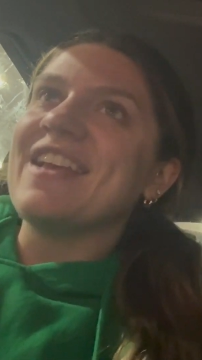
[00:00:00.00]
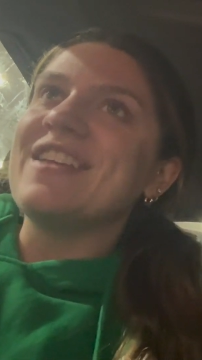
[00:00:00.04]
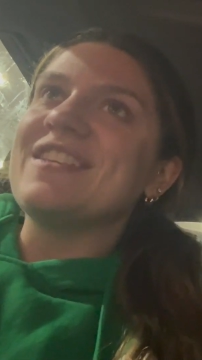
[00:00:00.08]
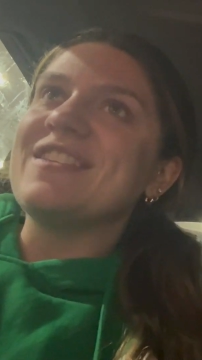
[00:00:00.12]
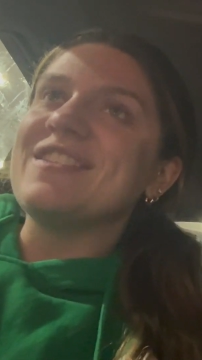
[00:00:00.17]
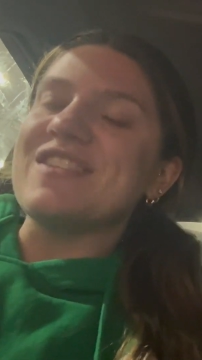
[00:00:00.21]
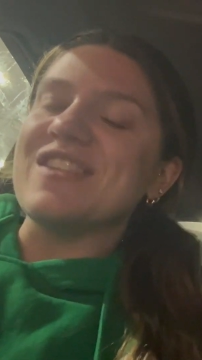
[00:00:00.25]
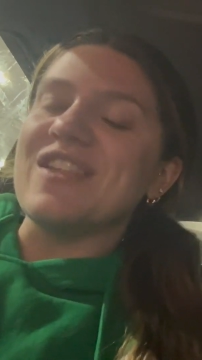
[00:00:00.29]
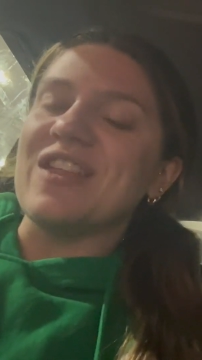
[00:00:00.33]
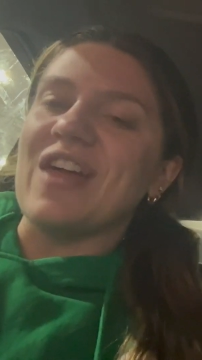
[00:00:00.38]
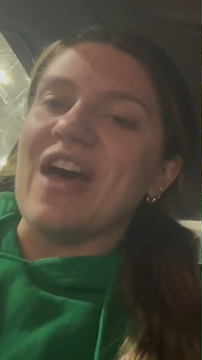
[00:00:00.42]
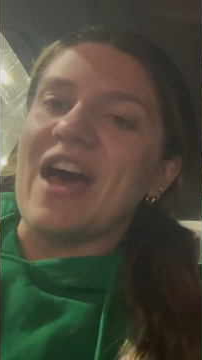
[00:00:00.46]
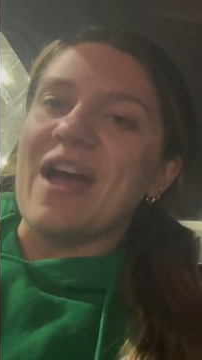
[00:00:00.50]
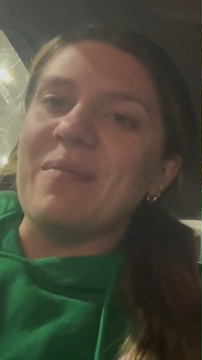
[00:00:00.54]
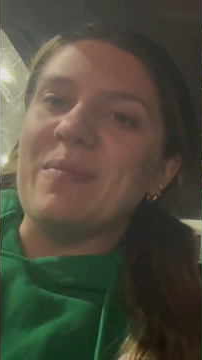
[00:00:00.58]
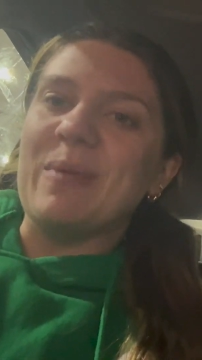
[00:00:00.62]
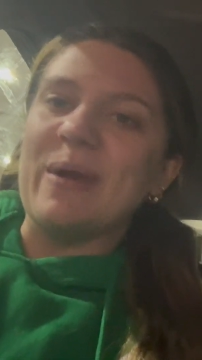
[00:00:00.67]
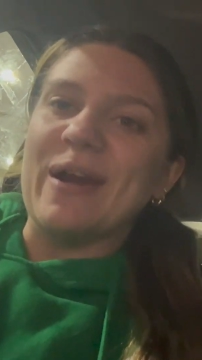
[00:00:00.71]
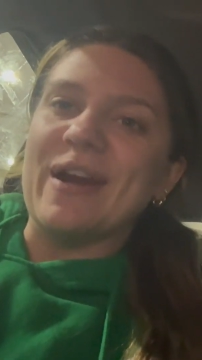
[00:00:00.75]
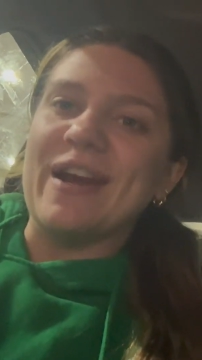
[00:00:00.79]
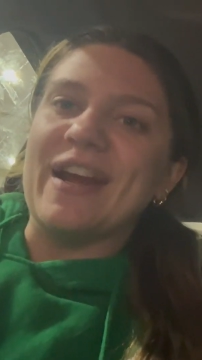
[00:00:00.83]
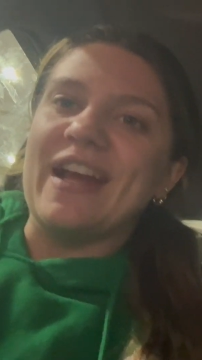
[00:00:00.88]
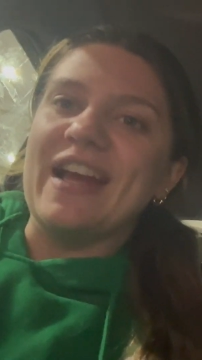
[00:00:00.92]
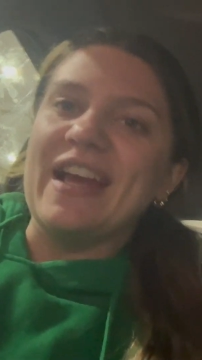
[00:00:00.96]
to the
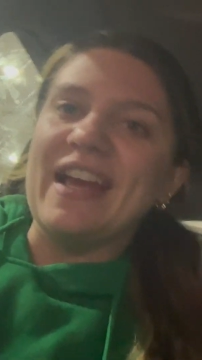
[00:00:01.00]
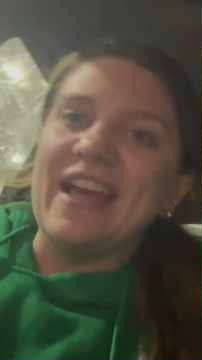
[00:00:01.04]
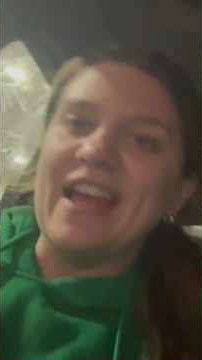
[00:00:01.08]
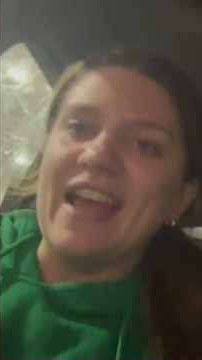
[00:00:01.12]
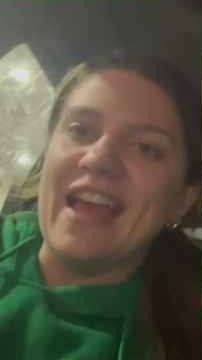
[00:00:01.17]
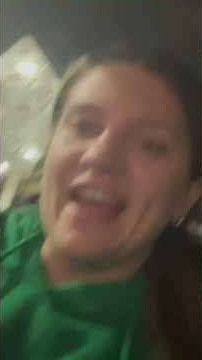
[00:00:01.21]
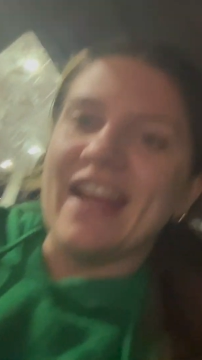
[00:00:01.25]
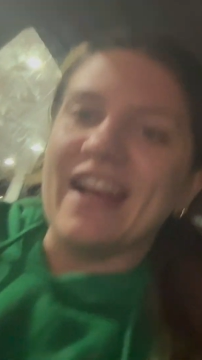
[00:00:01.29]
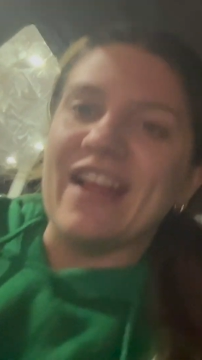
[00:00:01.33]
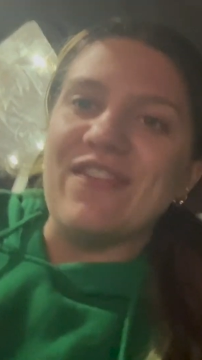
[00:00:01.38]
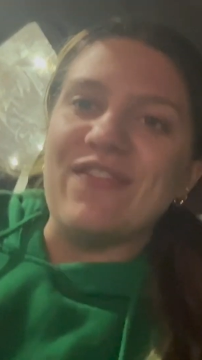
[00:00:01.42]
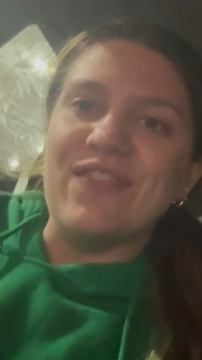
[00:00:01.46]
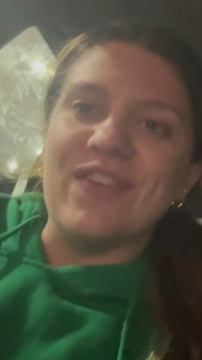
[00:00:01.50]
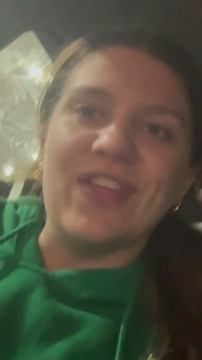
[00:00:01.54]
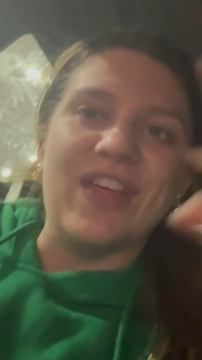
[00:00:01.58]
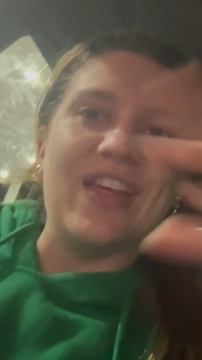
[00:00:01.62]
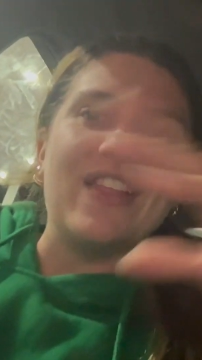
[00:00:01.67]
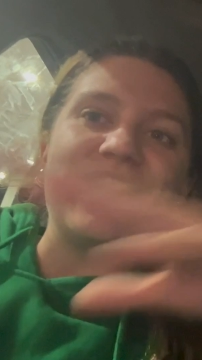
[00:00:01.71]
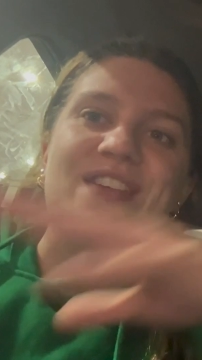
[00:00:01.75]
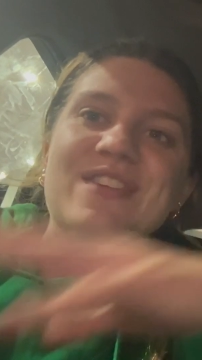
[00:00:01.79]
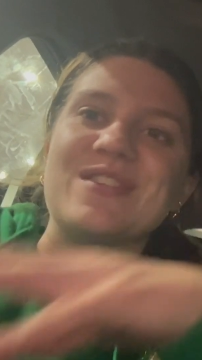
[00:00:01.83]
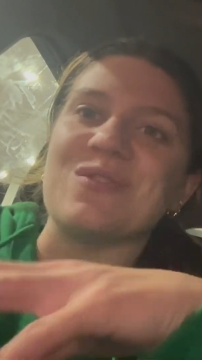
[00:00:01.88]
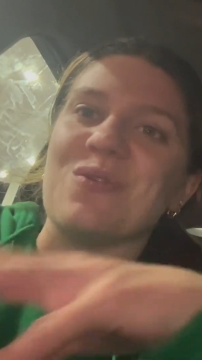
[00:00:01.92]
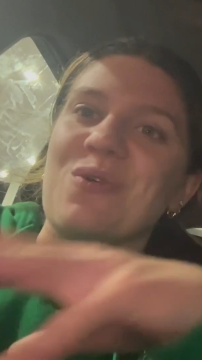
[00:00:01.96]
library. And I feel like
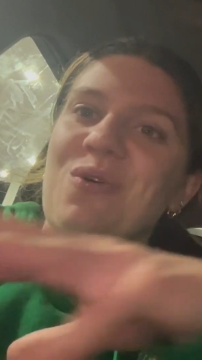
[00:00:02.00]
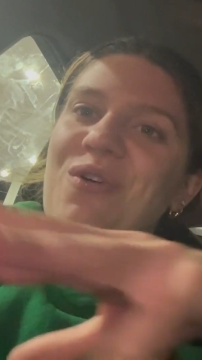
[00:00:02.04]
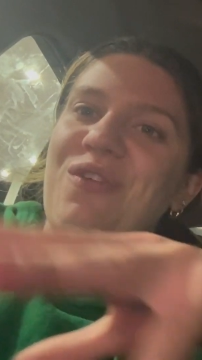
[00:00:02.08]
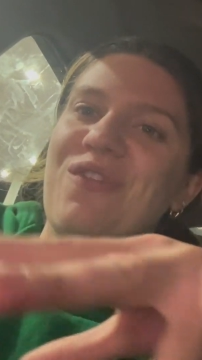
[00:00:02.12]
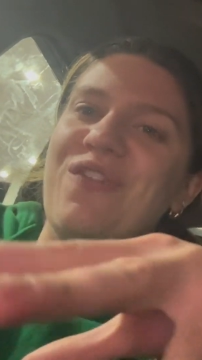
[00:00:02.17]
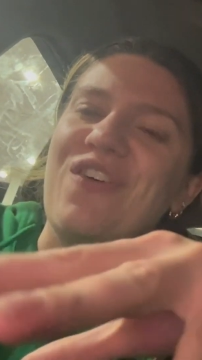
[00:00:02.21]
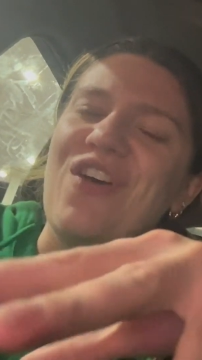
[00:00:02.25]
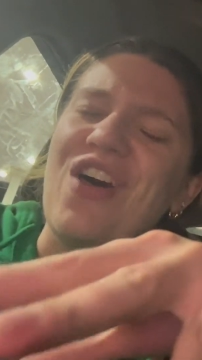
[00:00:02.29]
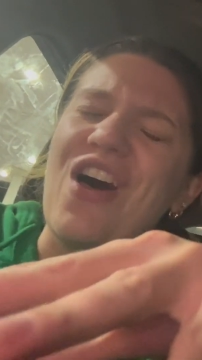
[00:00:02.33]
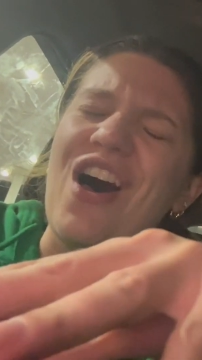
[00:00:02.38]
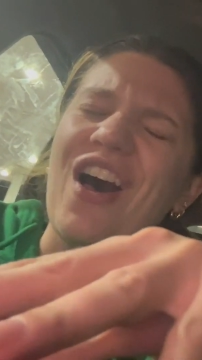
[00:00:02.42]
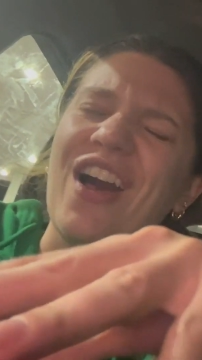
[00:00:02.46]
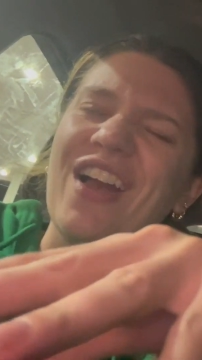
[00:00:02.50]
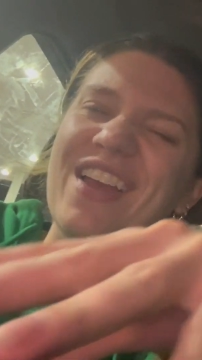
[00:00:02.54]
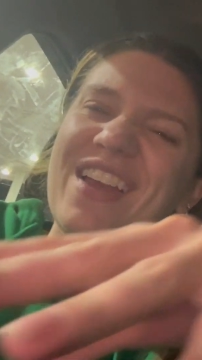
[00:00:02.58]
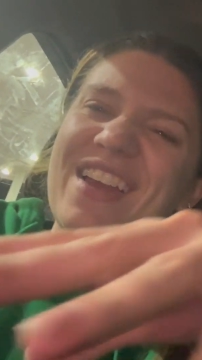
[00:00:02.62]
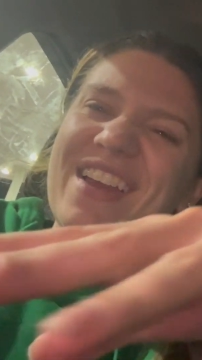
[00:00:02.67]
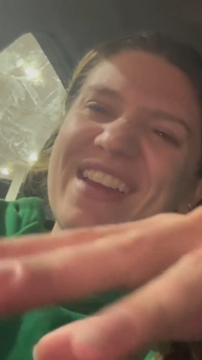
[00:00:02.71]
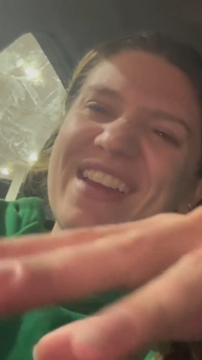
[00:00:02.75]
this whole vlog